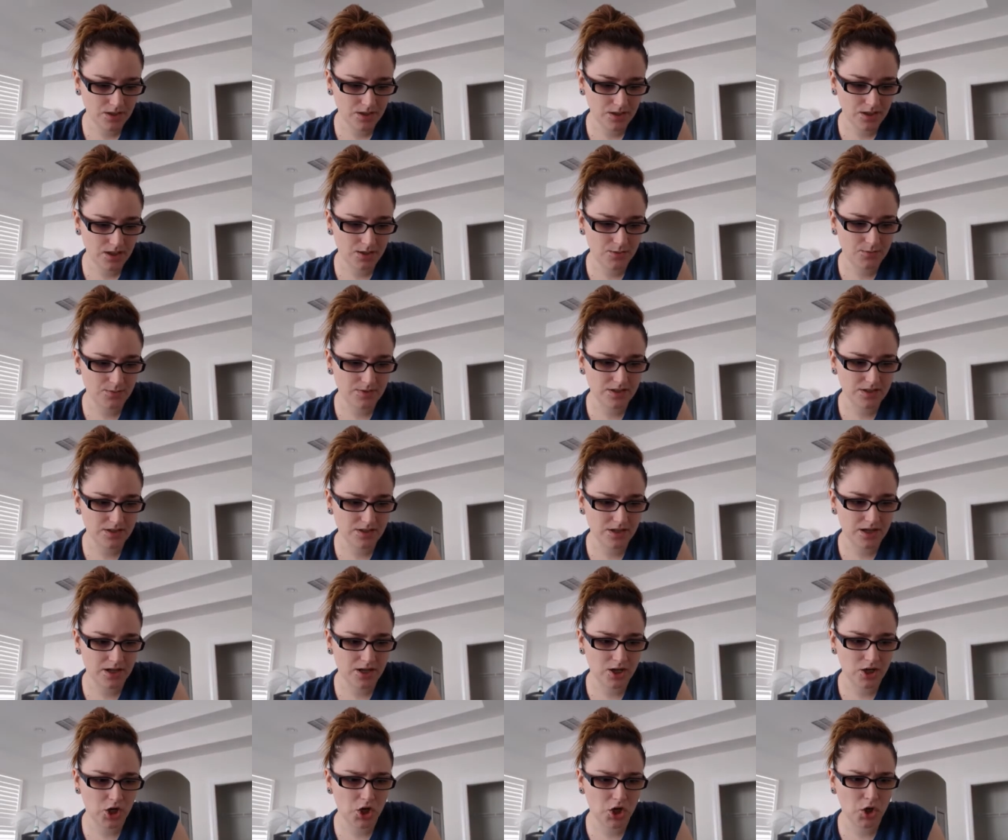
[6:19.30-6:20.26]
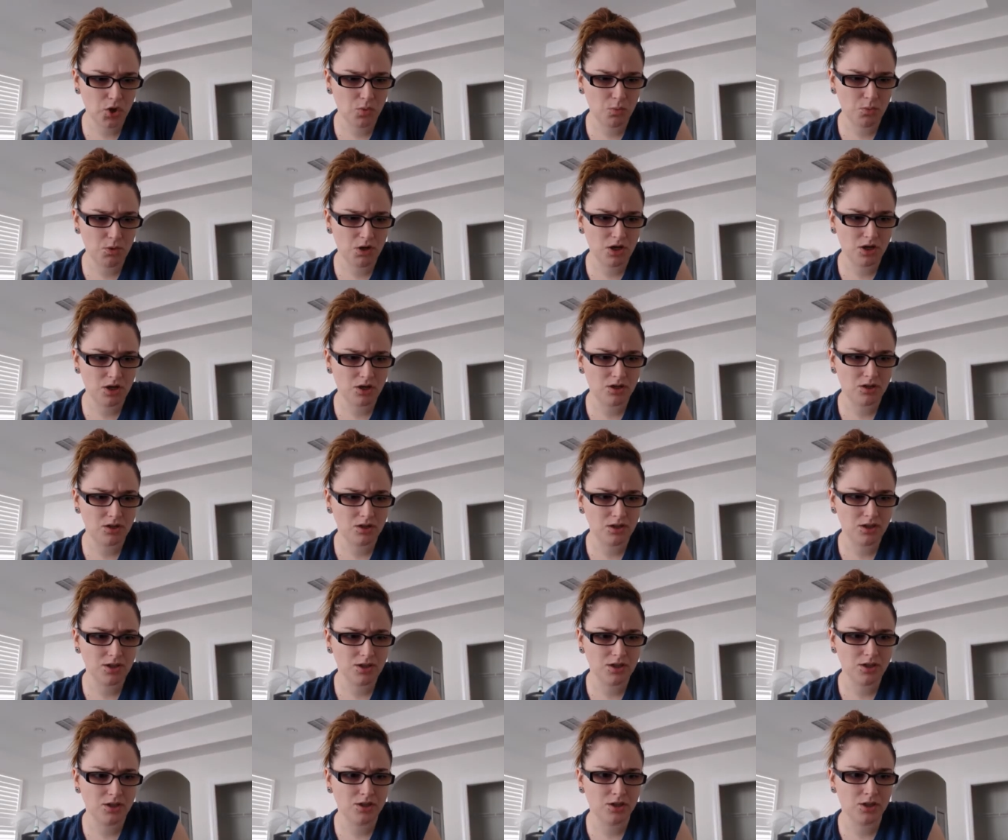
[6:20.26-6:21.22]
he was like, oh, well,
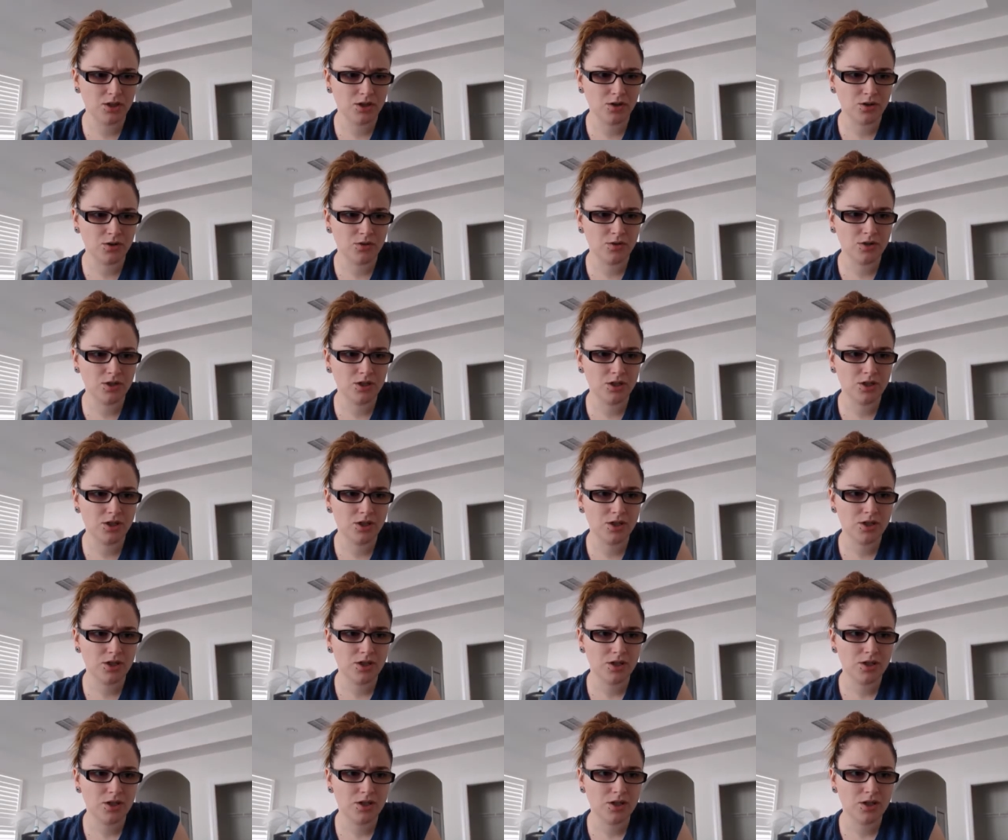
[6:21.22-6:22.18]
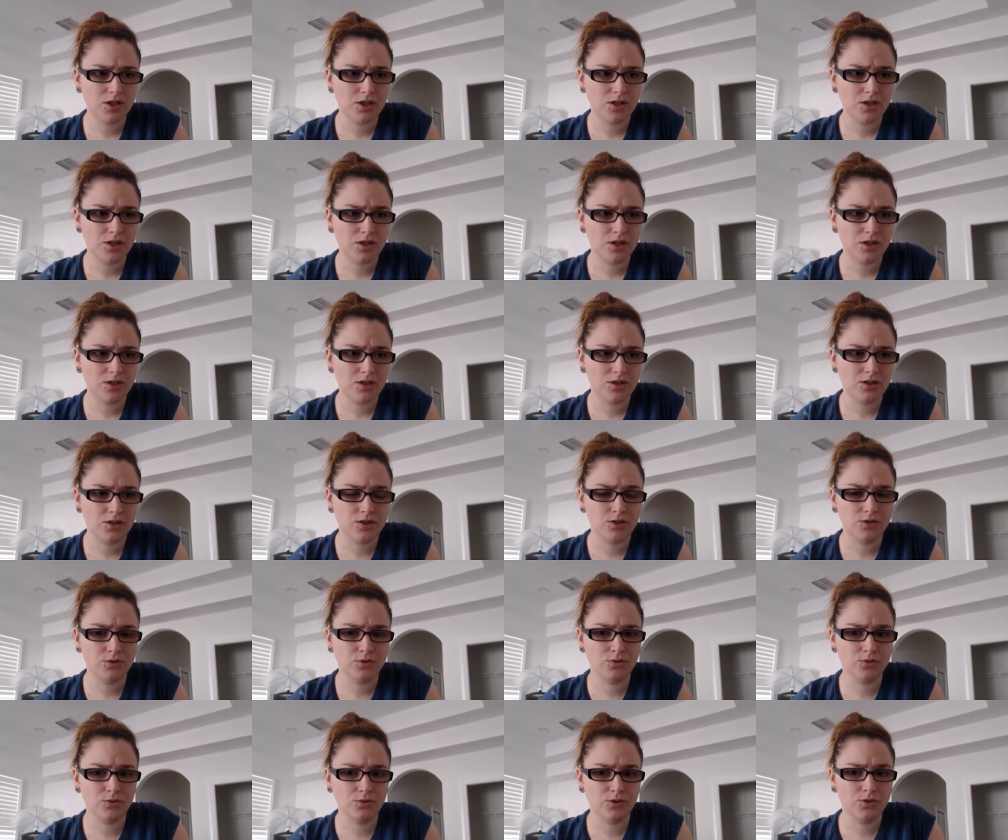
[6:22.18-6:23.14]
you know,
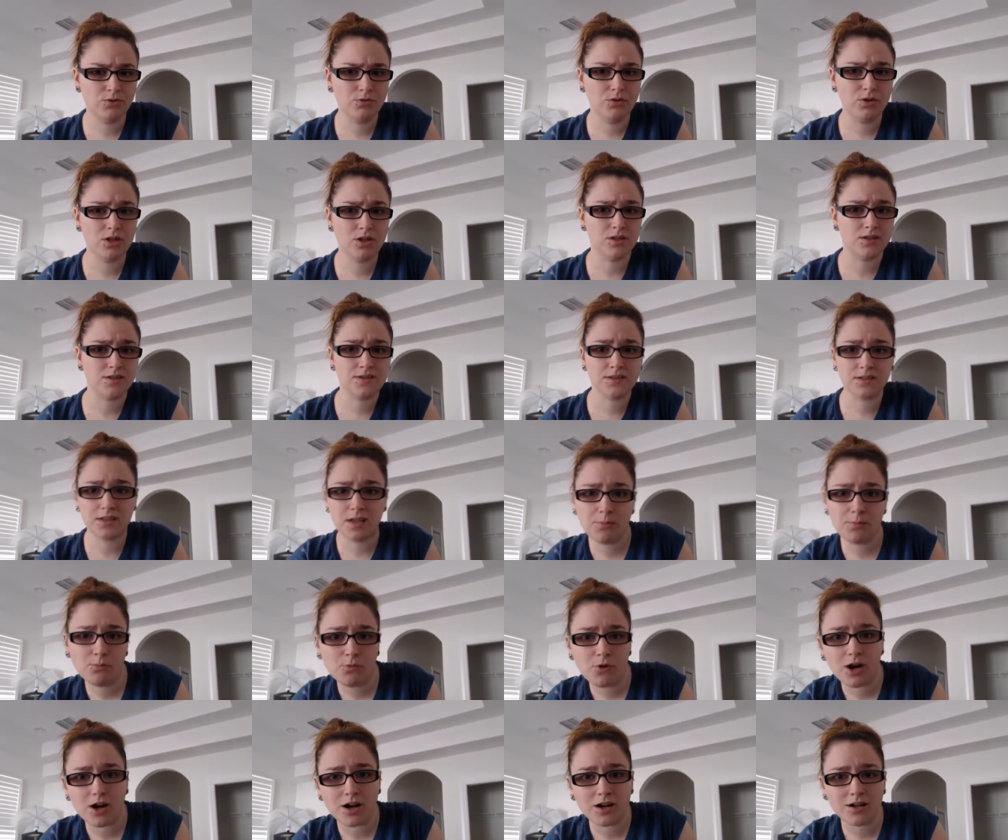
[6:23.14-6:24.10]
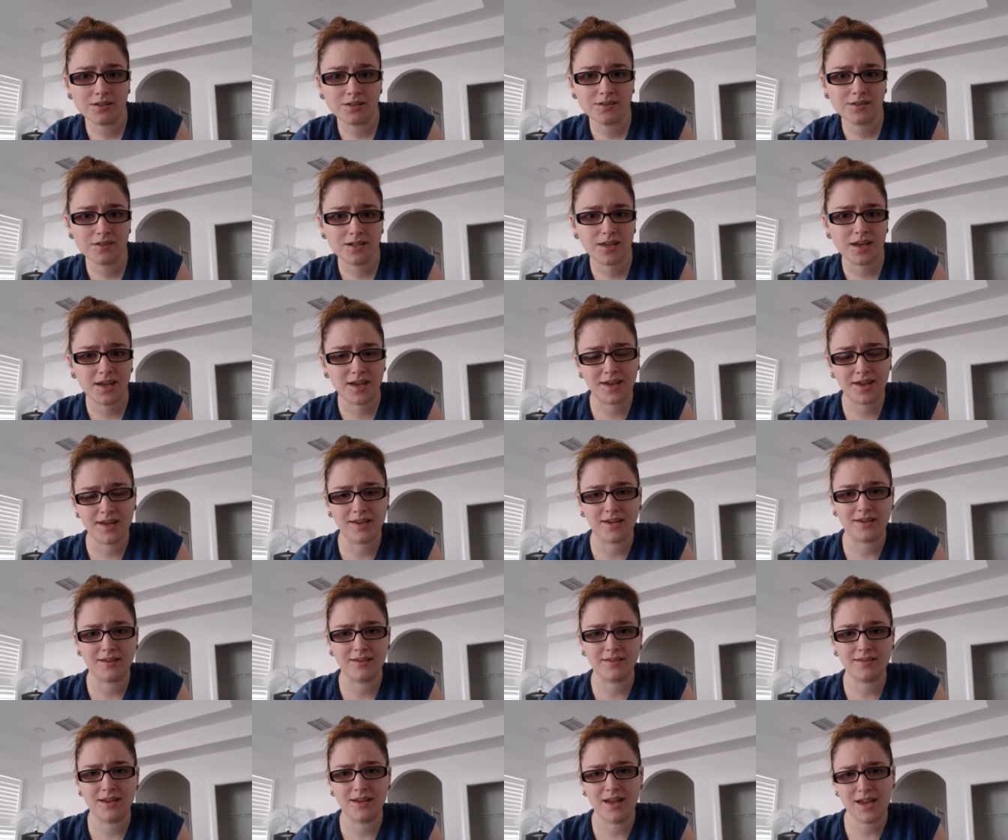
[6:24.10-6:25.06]
you could have sleptwalked
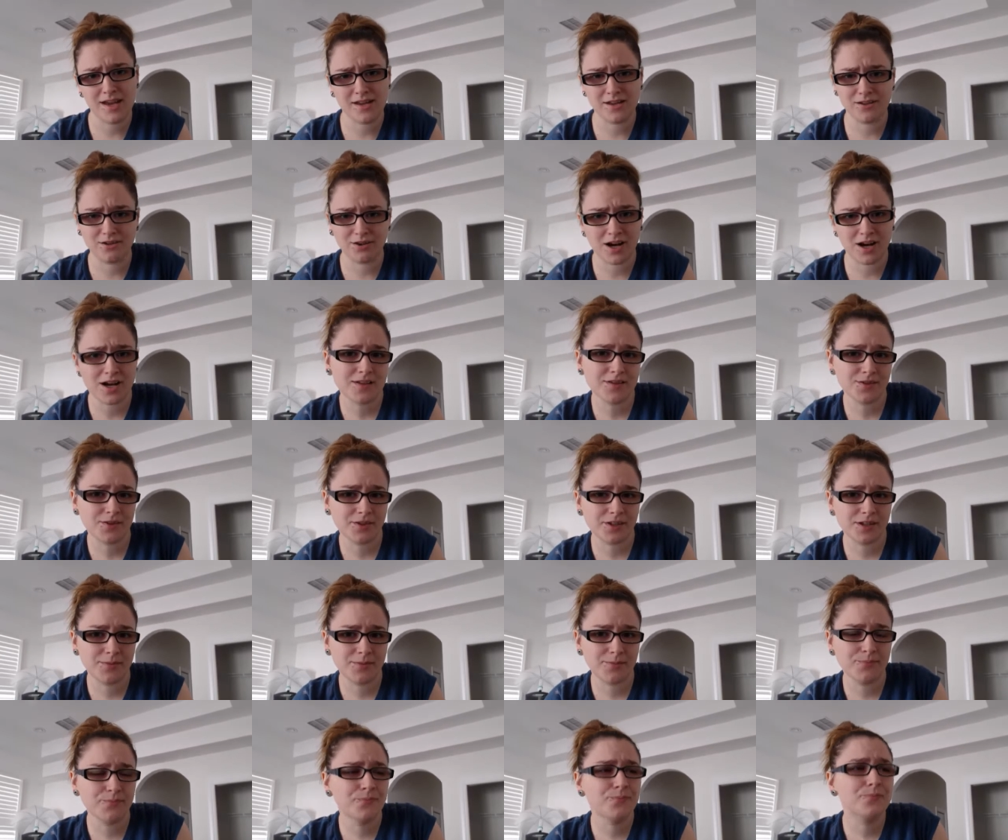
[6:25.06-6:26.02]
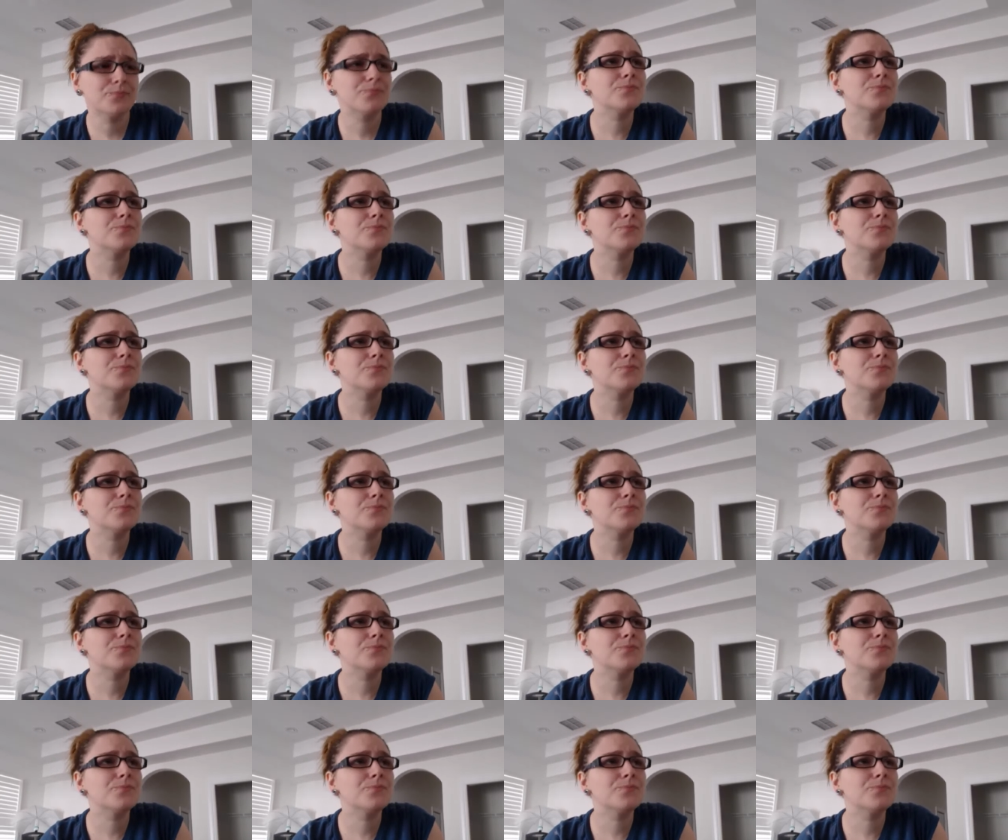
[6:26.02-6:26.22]
and ate your ice cream.